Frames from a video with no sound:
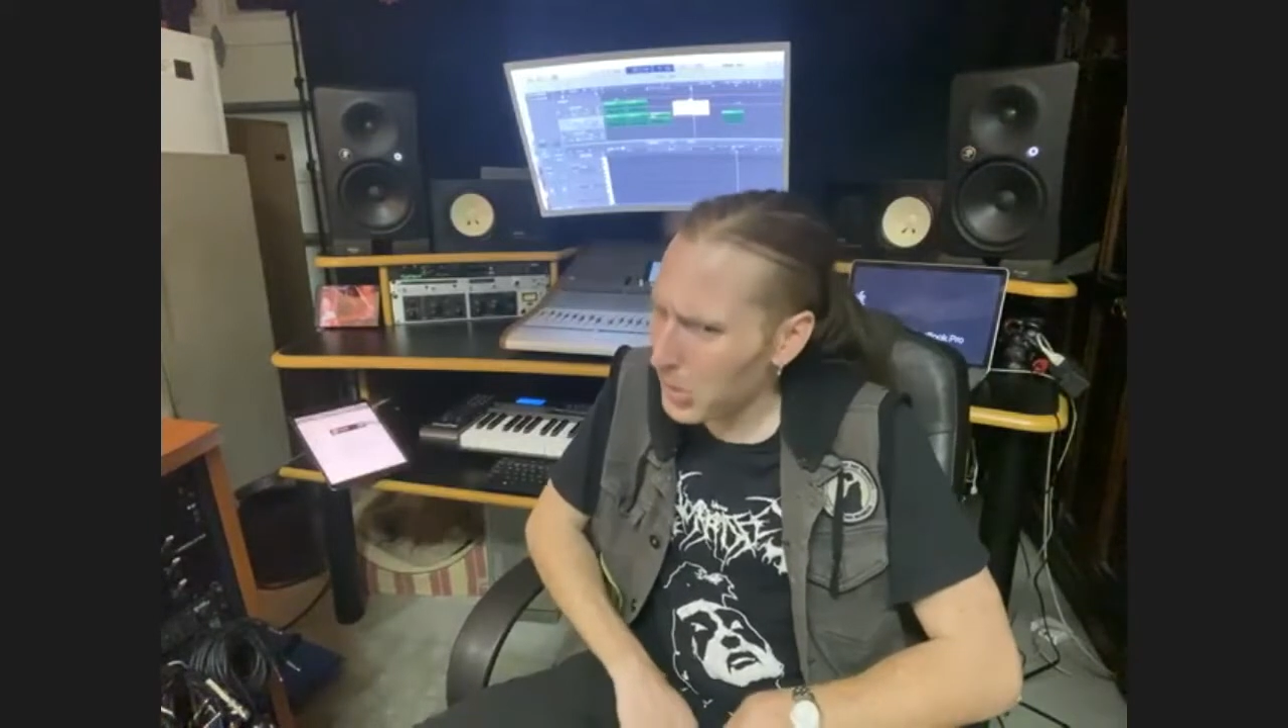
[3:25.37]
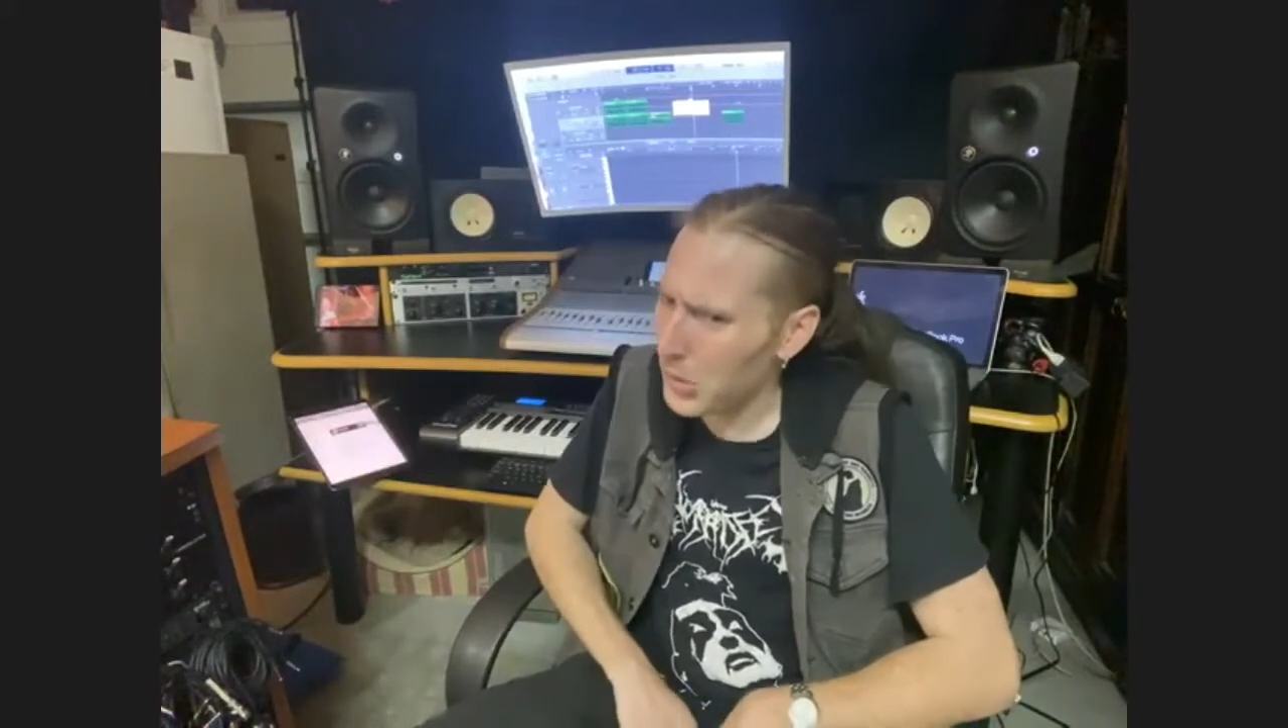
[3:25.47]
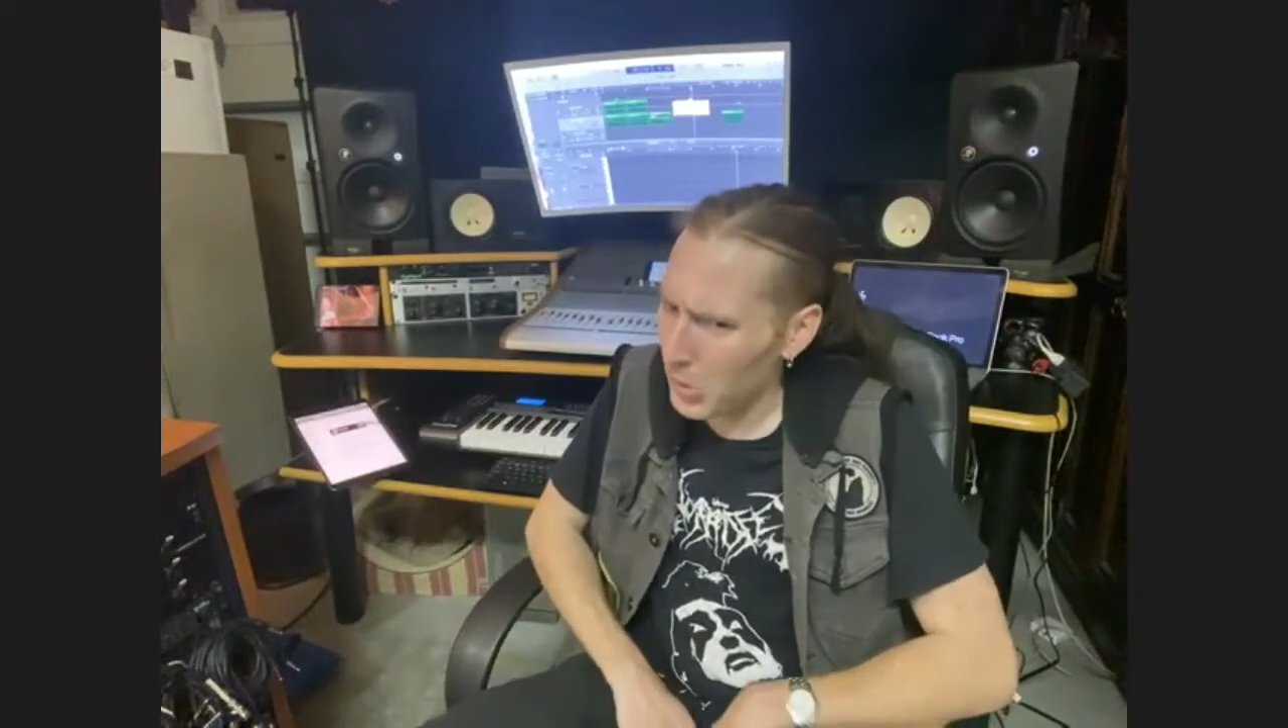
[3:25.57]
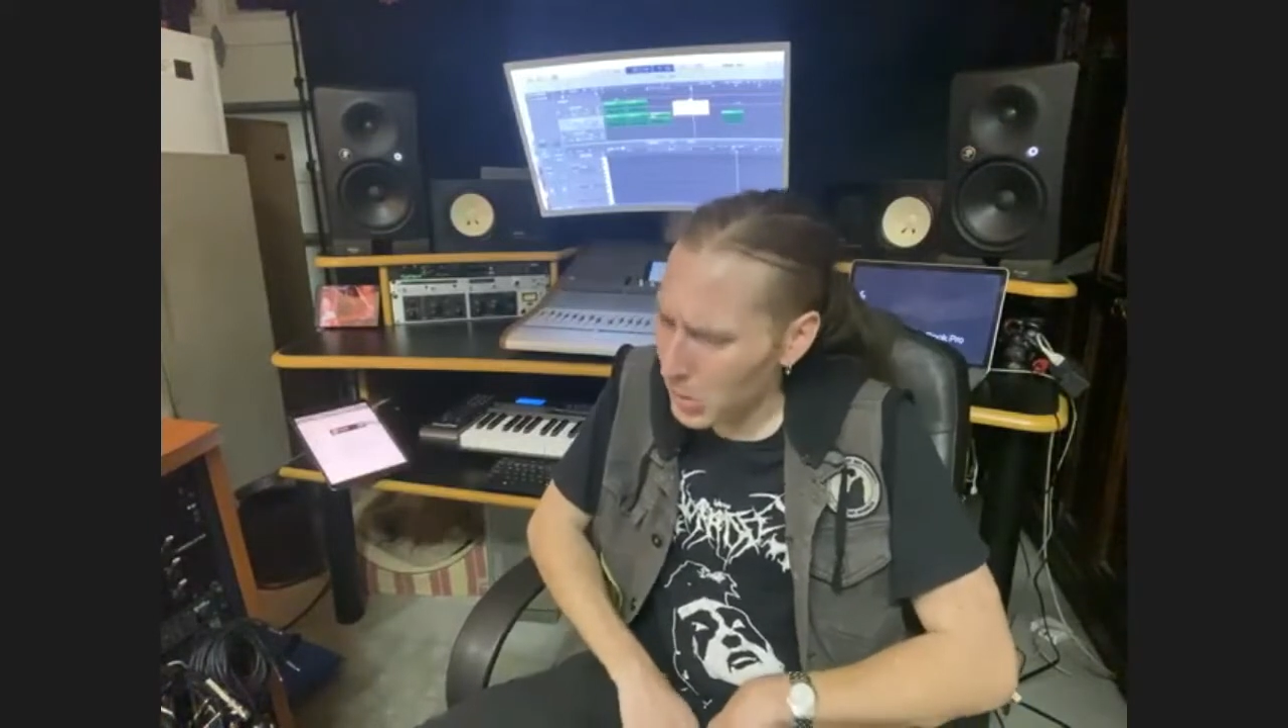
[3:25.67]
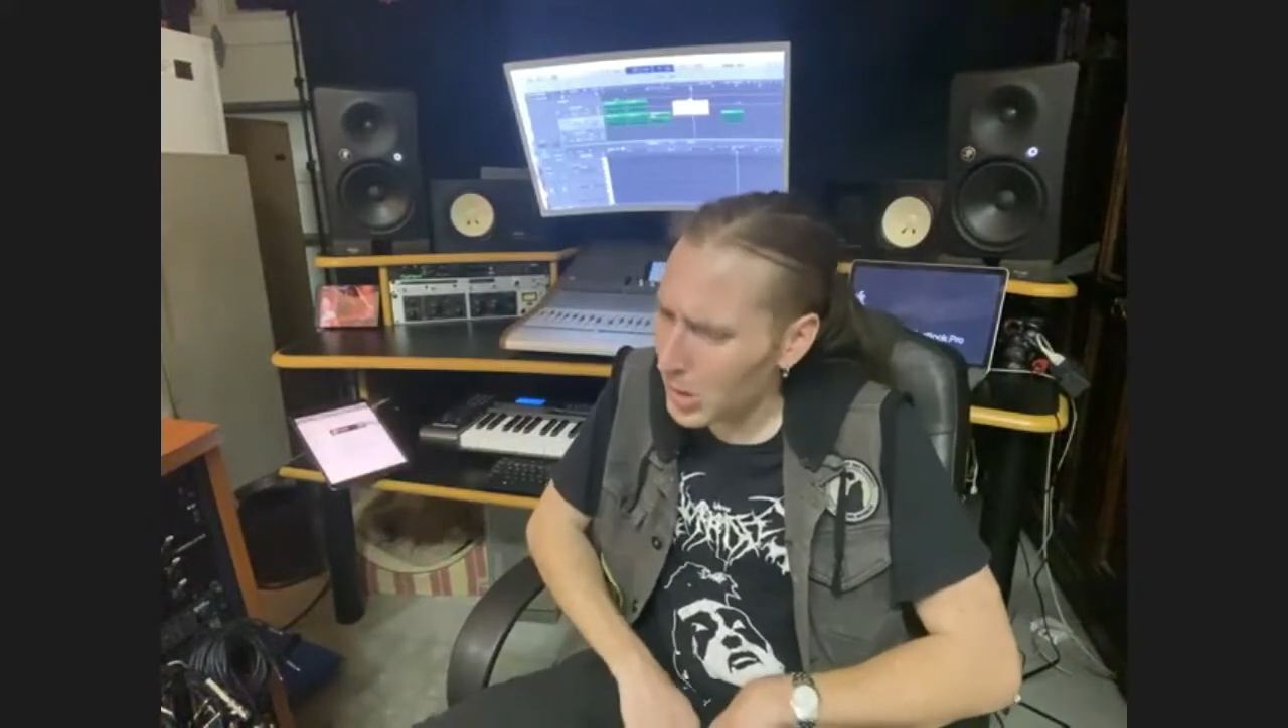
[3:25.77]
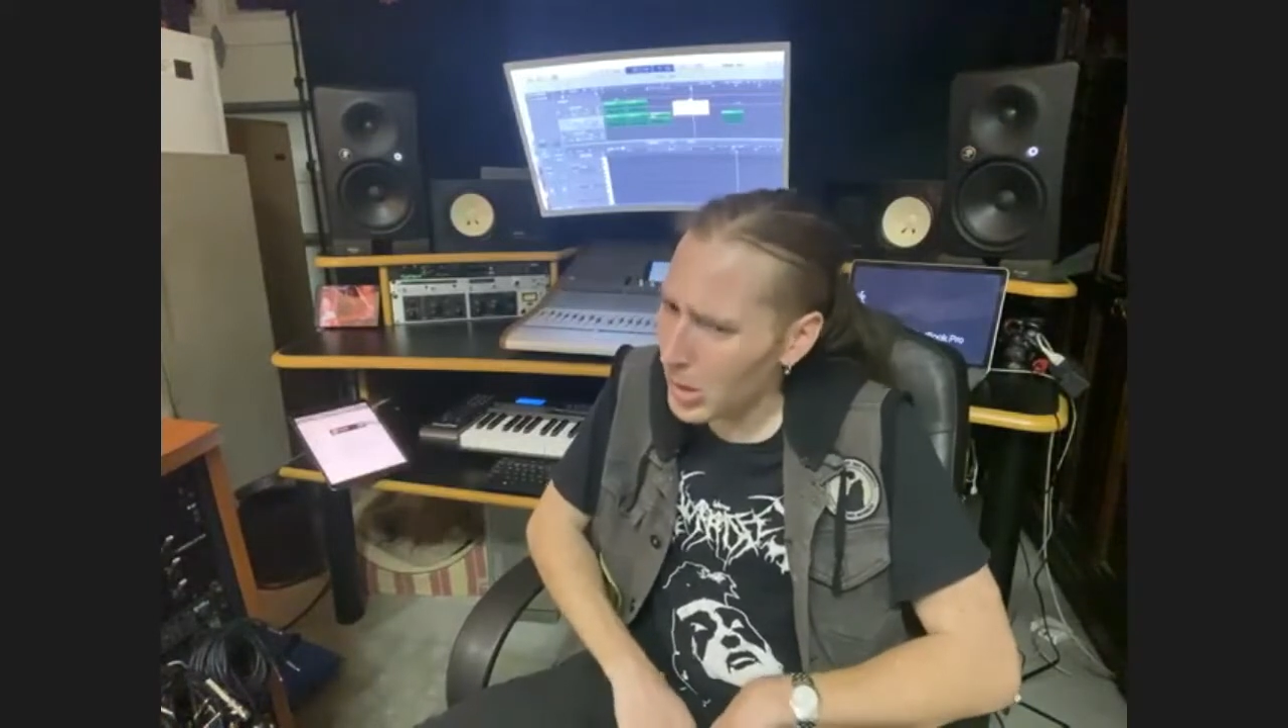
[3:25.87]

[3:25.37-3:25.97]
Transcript: tour